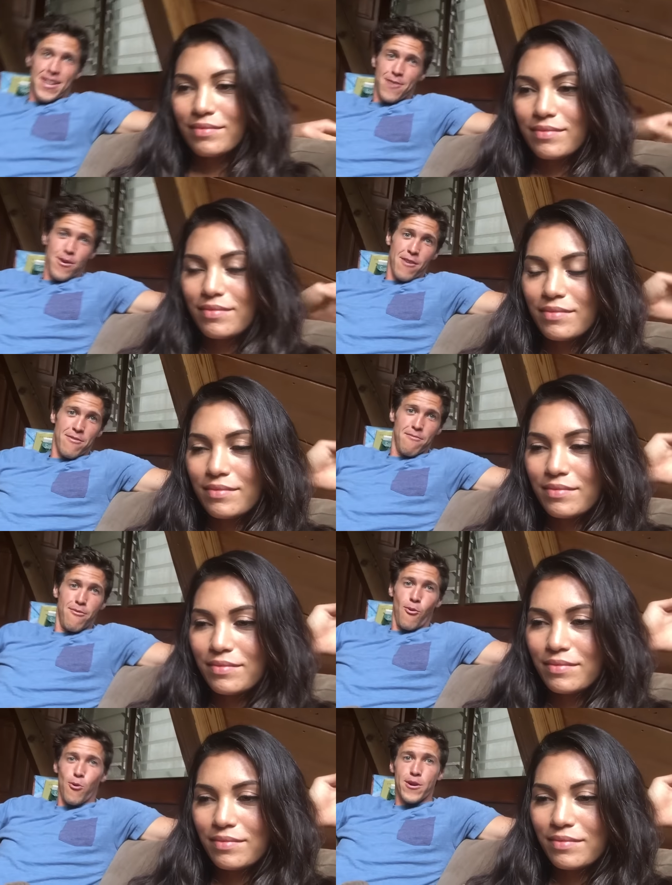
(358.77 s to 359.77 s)
Speaker 1: anywhere from
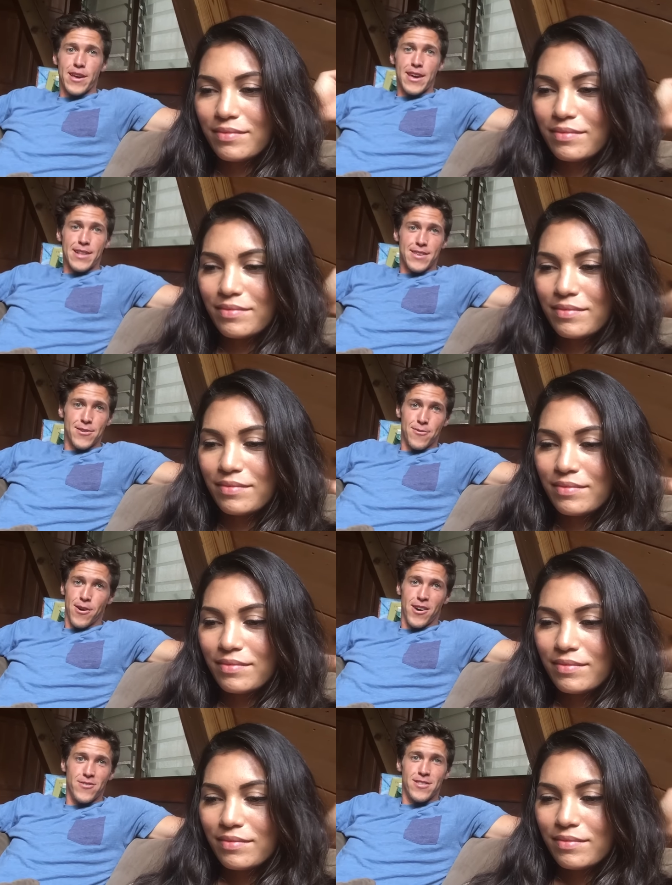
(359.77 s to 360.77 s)
forty to
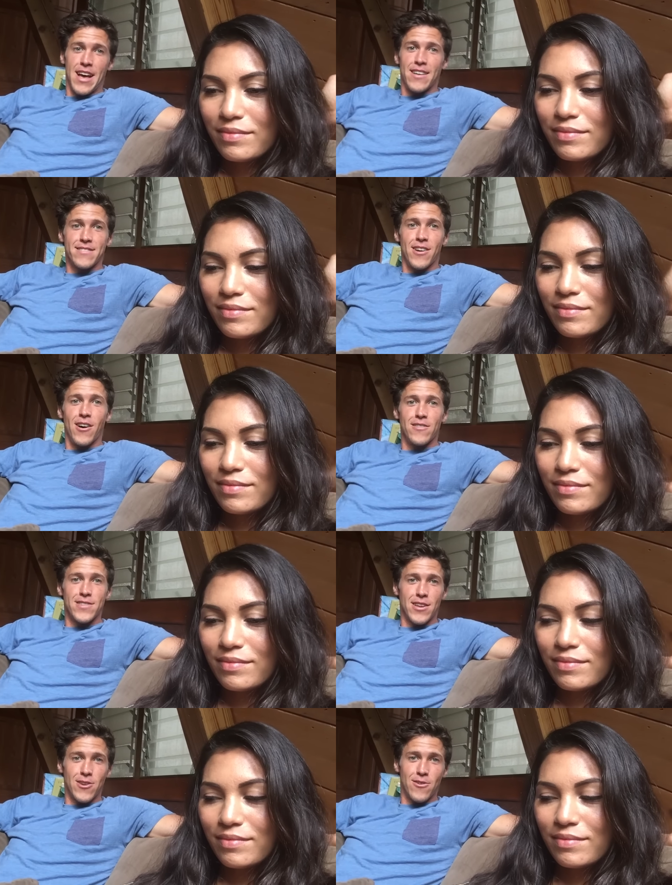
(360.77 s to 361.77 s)
hundred thousand
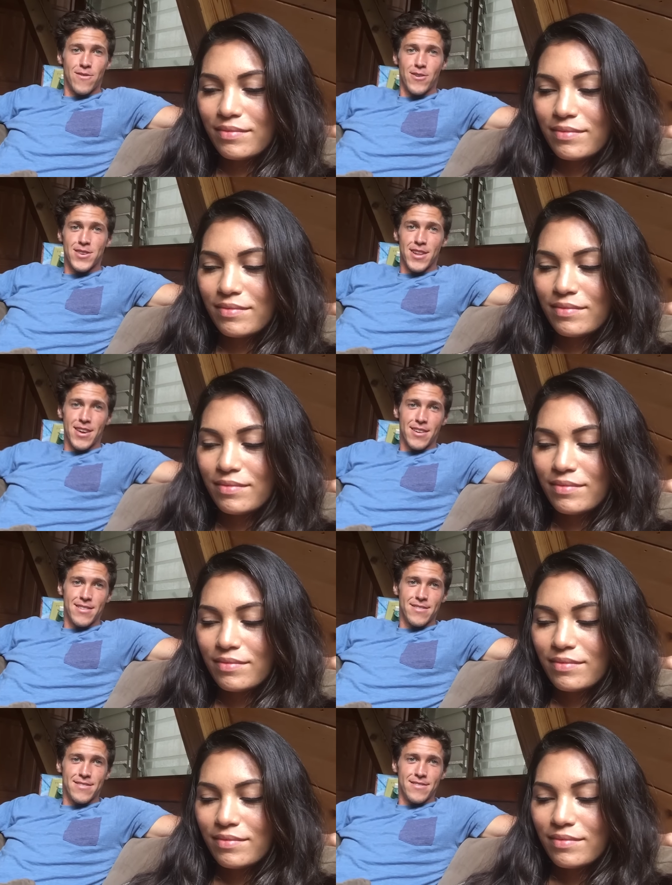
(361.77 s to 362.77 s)
dollars in a university.
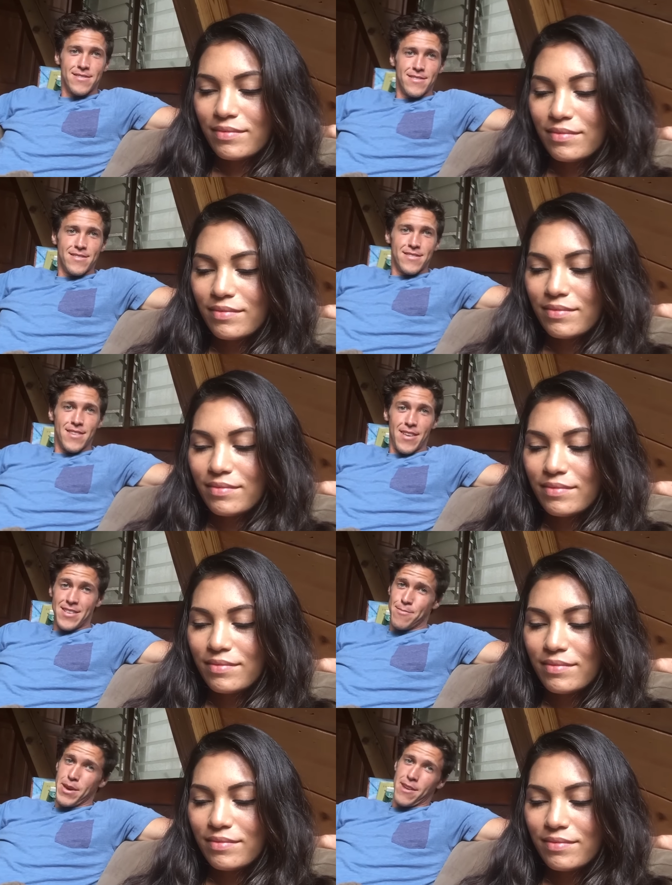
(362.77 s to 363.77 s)
Now,
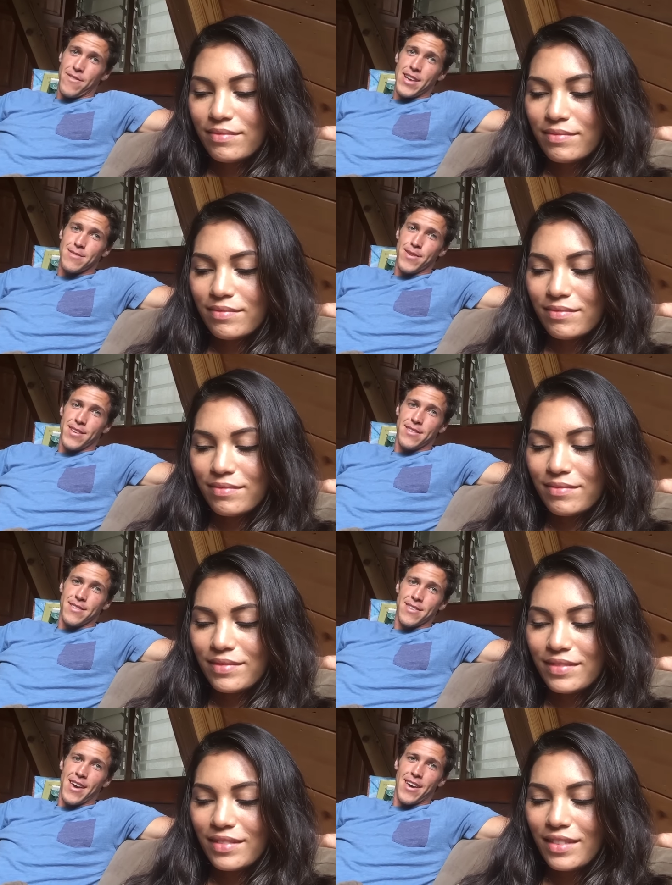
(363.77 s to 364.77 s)
that's a big investment.
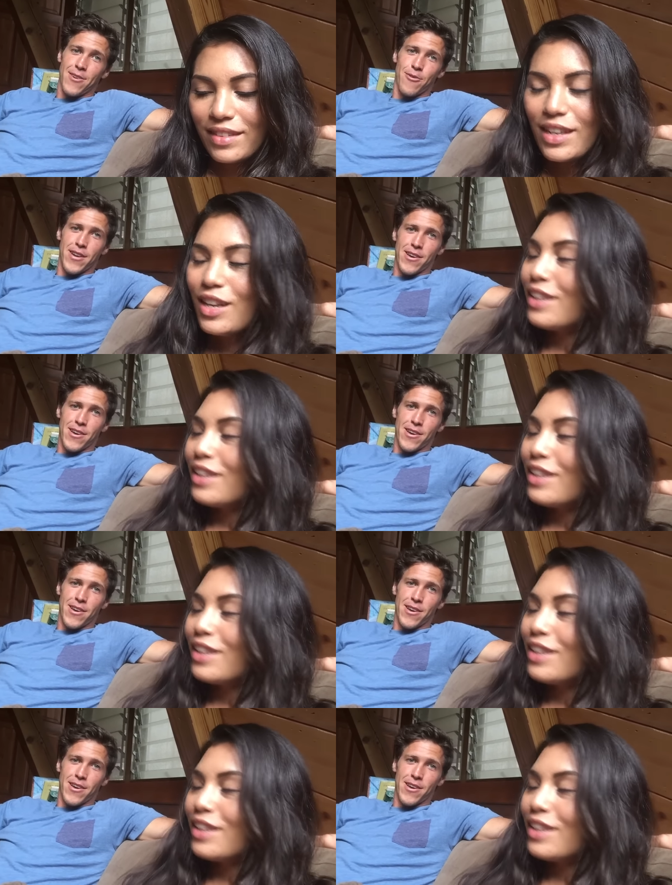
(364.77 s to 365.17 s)
Yet you want